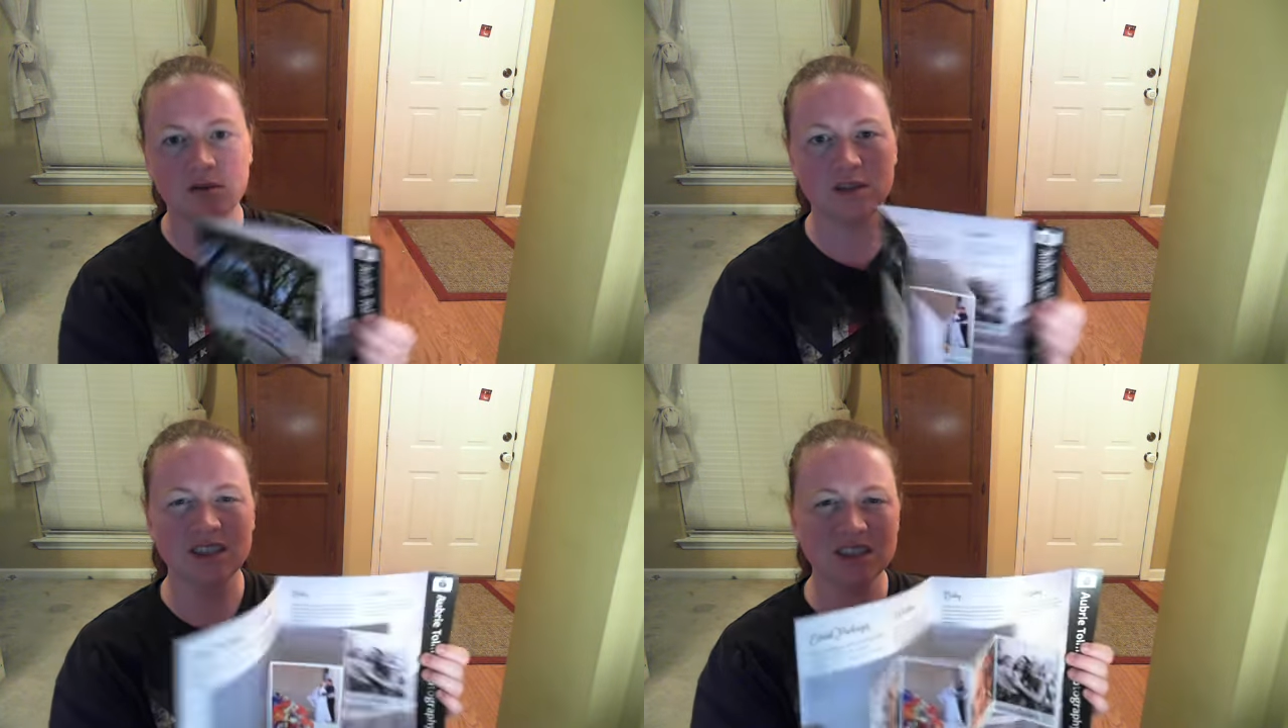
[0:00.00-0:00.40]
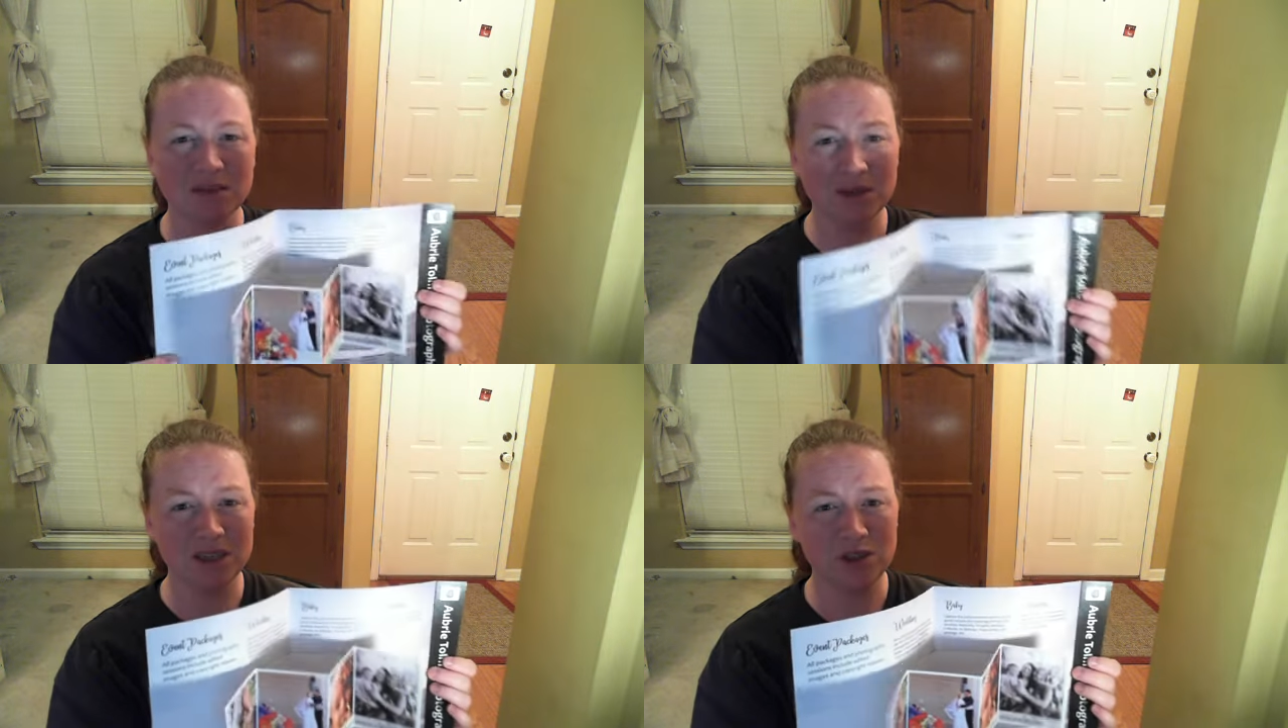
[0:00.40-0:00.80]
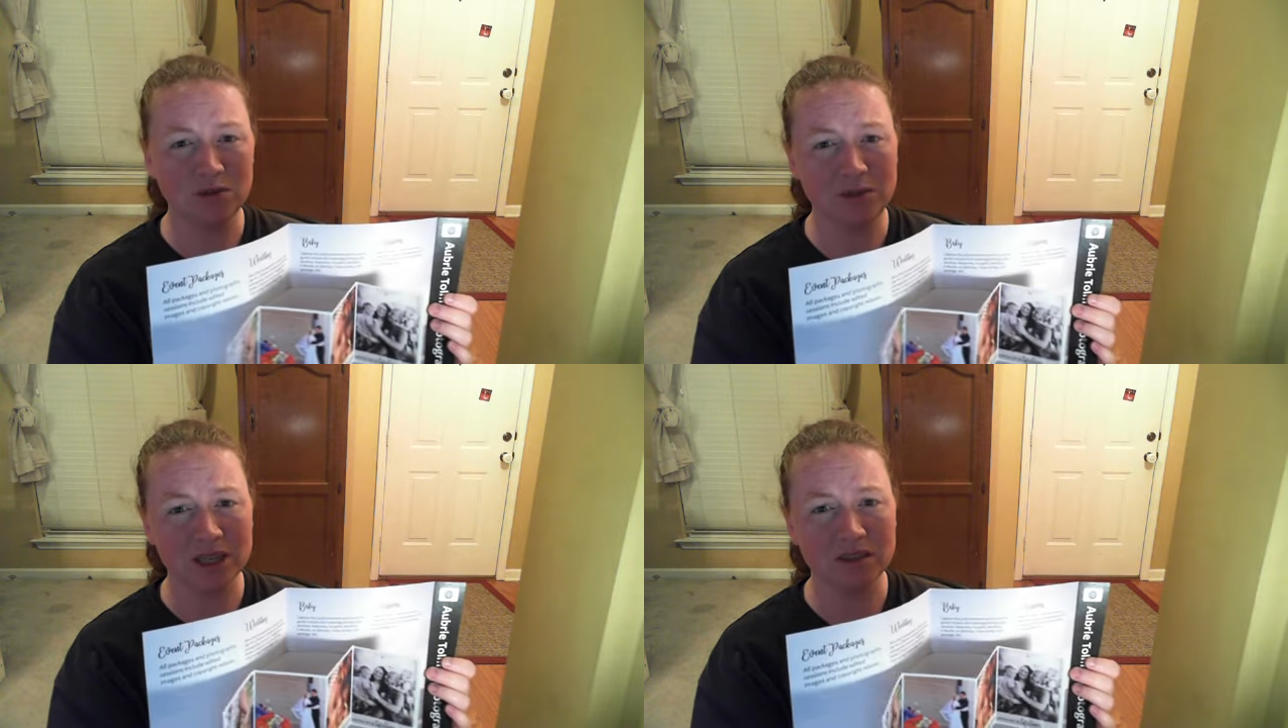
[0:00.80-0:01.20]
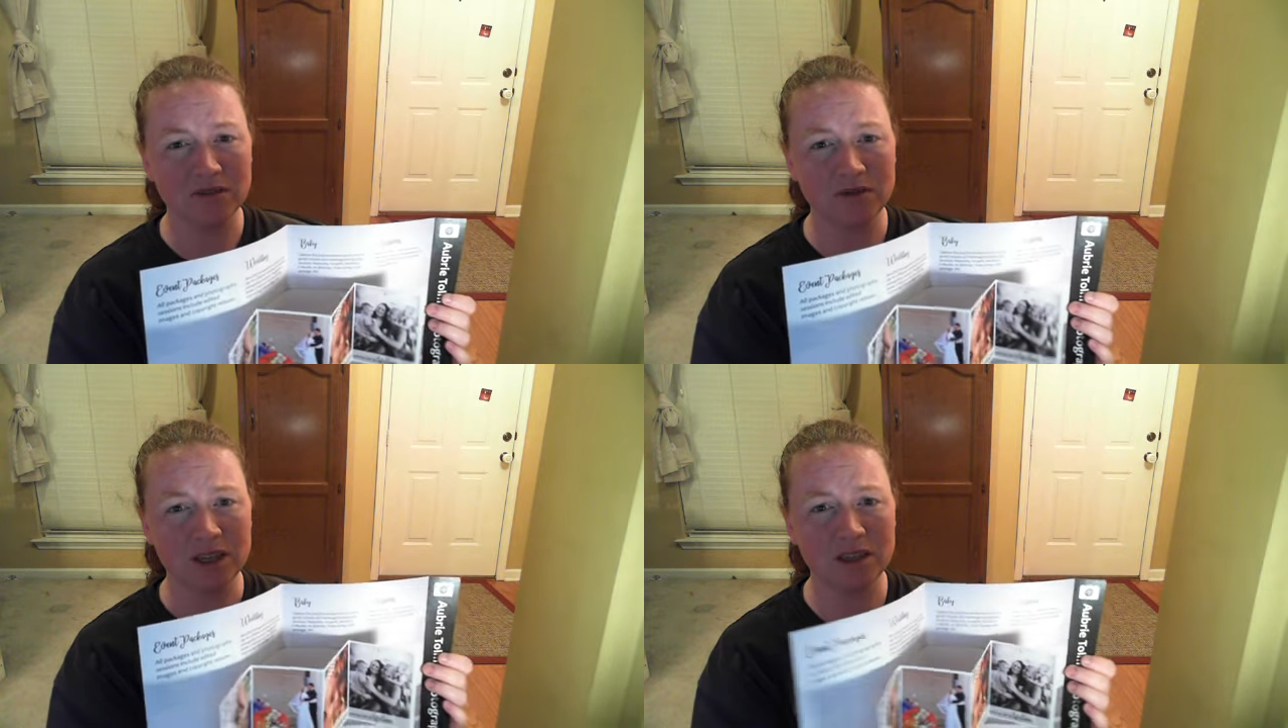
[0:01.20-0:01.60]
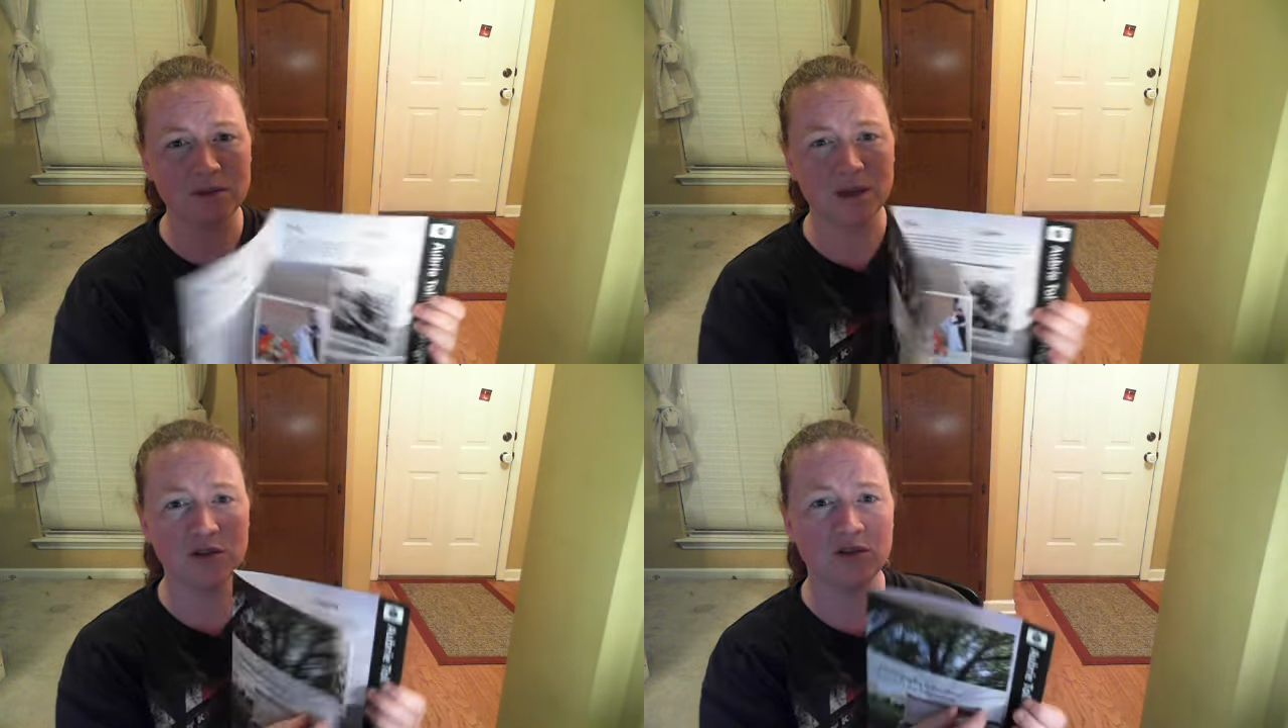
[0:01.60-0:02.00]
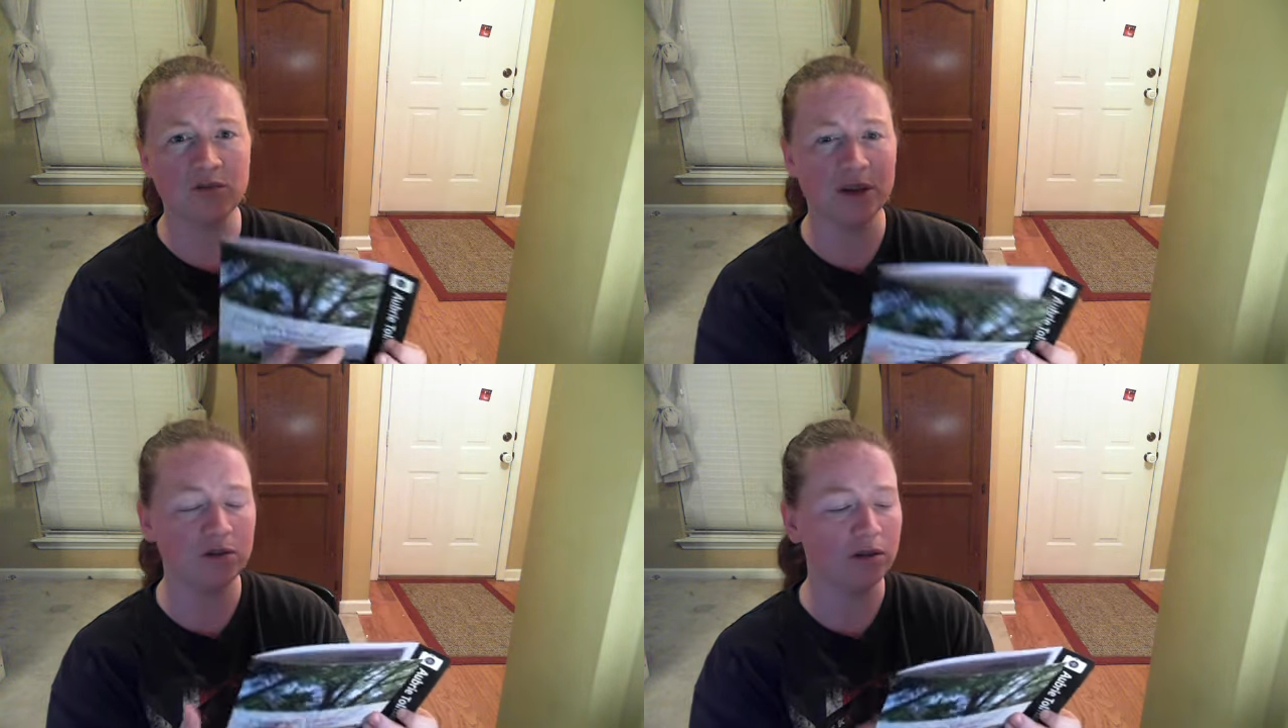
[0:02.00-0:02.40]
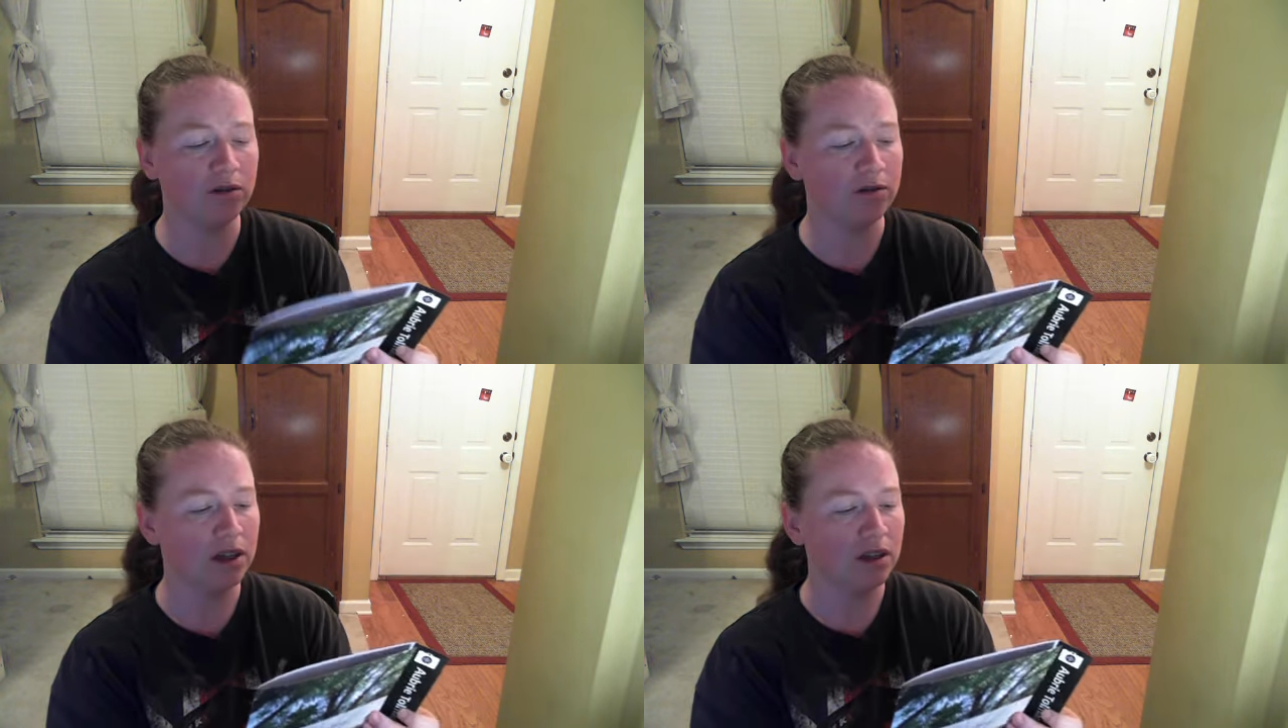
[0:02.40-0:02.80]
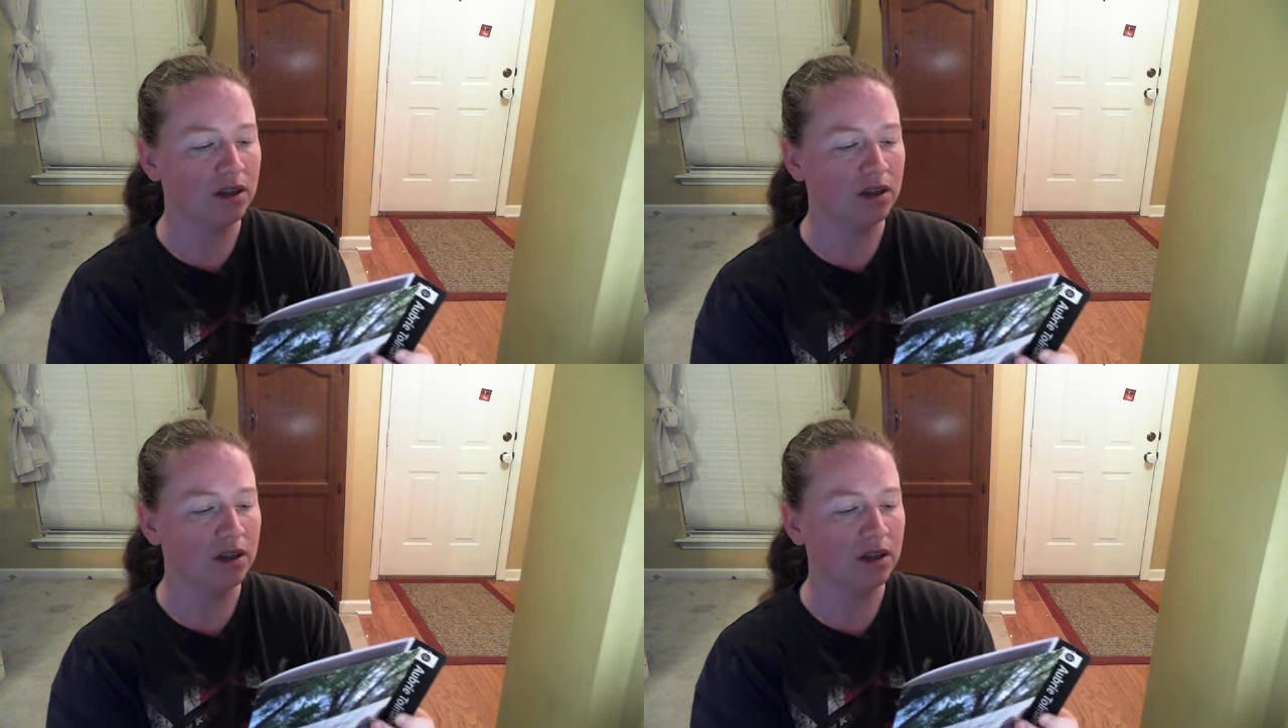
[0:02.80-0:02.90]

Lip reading: it was just a bit too big to fit into my 12 by 12